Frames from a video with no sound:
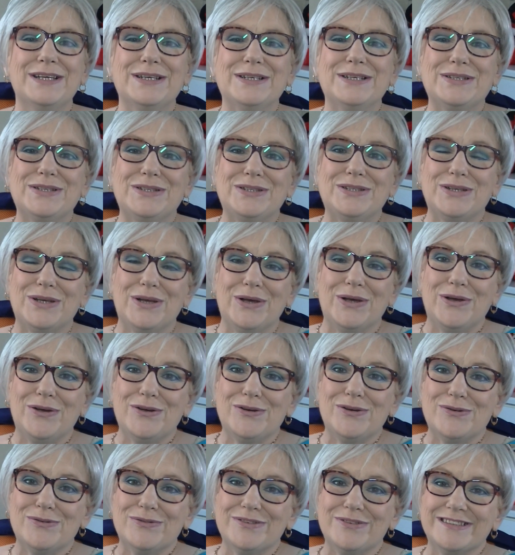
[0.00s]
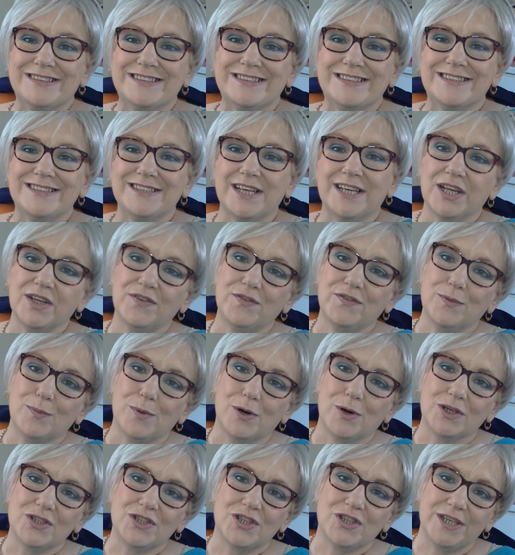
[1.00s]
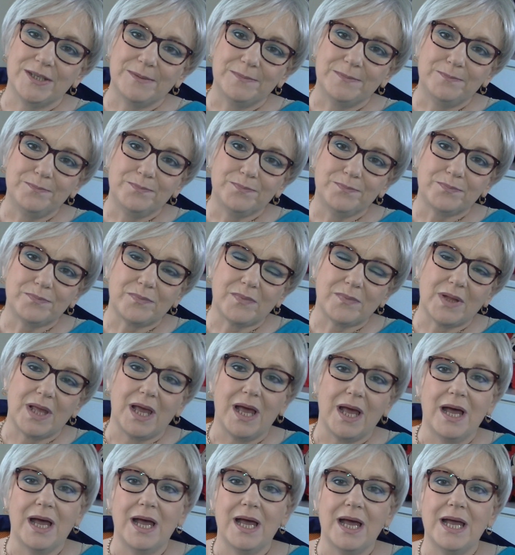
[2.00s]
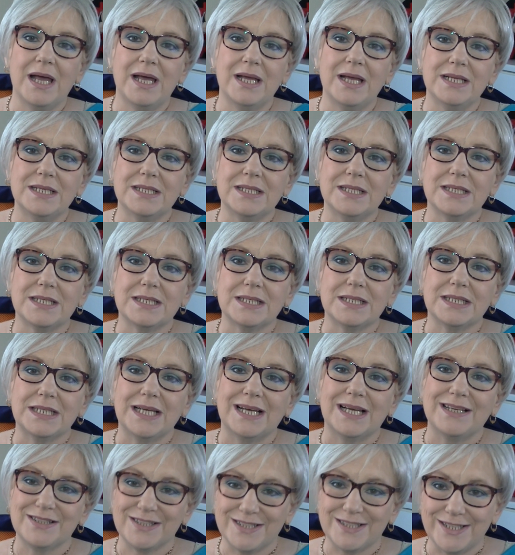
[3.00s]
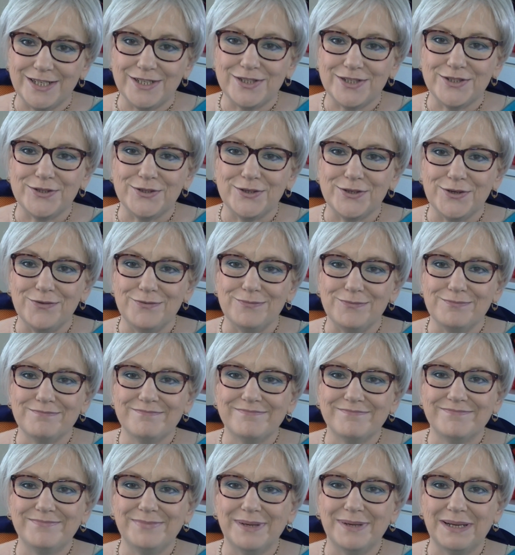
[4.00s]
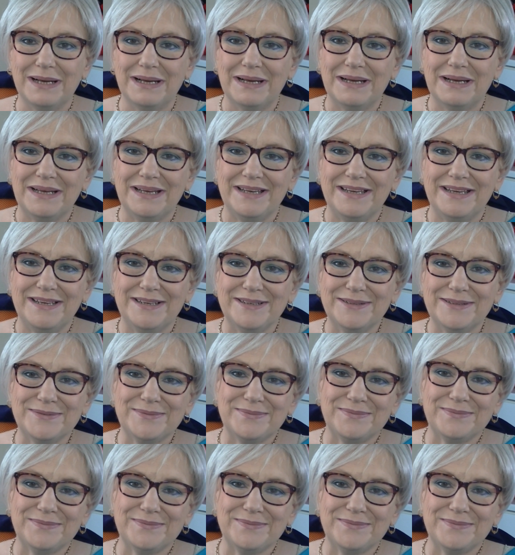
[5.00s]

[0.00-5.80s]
So thank you for watching, and I'll see you soon. Bye.